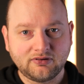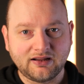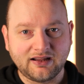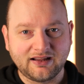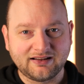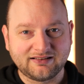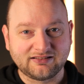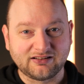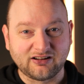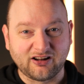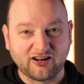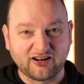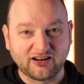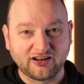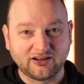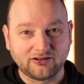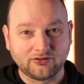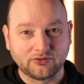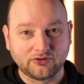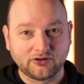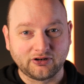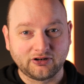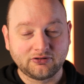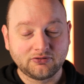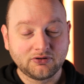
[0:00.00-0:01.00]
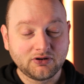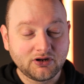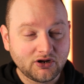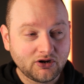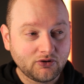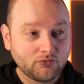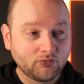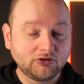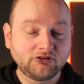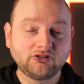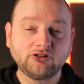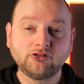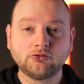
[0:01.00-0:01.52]
it's not included.
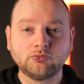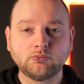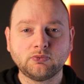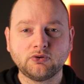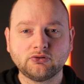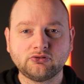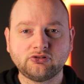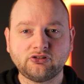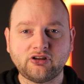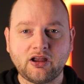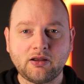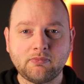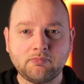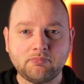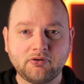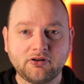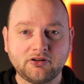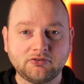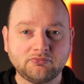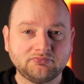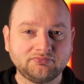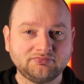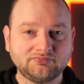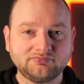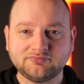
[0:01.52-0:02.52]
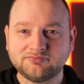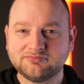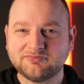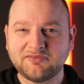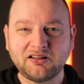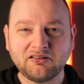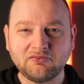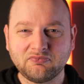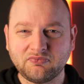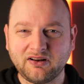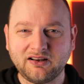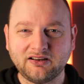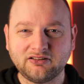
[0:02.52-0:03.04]
Which is a real shame, but
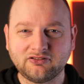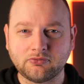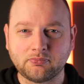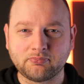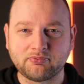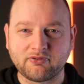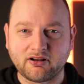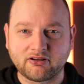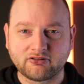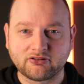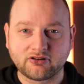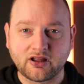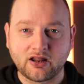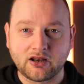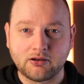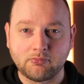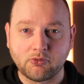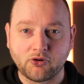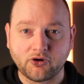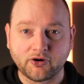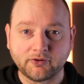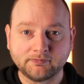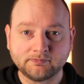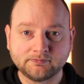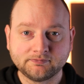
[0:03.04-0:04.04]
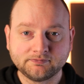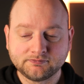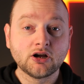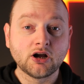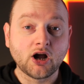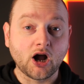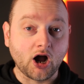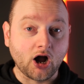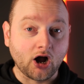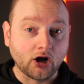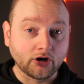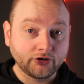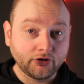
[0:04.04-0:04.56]
not really surprising anymore.
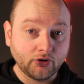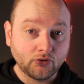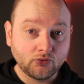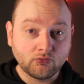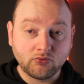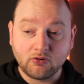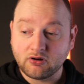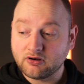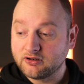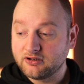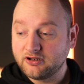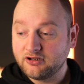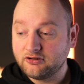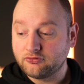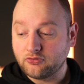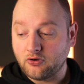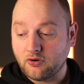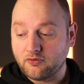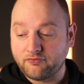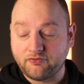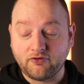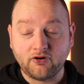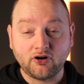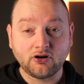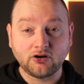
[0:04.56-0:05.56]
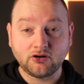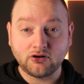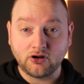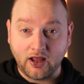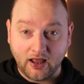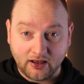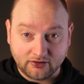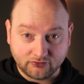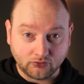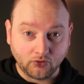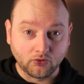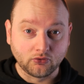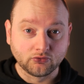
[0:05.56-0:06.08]
Audio quality so far
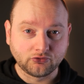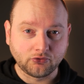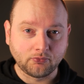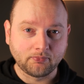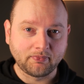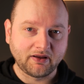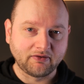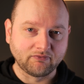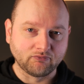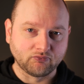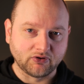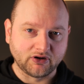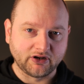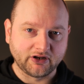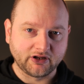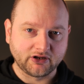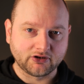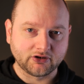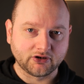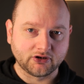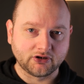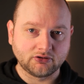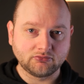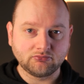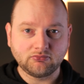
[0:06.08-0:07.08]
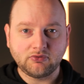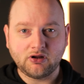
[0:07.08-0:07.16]
has also been really good.